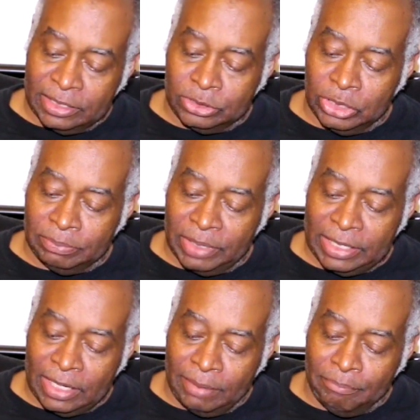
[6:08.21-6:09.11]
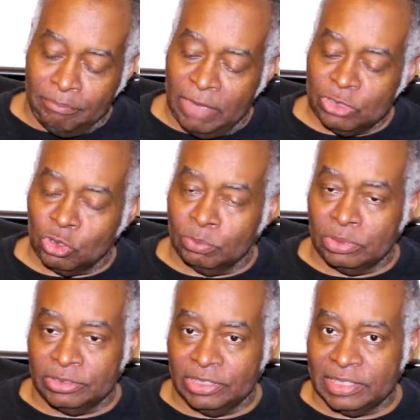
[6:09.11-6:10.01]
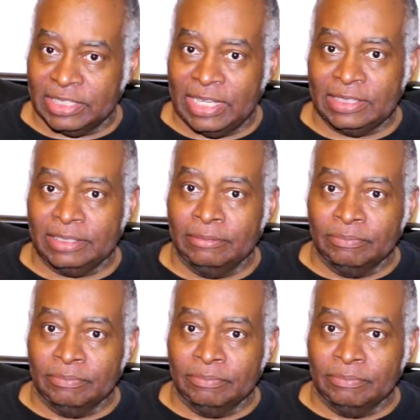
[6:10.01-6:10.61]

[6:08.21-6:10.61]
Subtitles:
trip a measurable success.